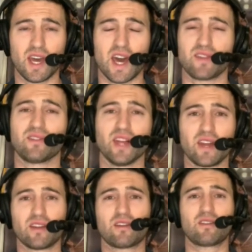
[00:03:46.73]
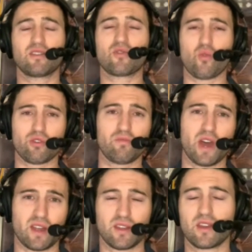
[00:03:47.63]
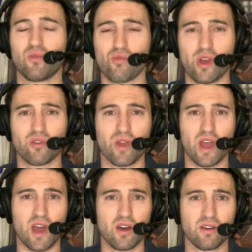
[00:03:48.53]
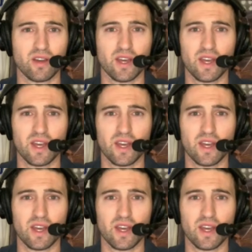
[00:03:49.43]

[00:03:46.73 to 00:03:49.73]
athletic quarterback that could run around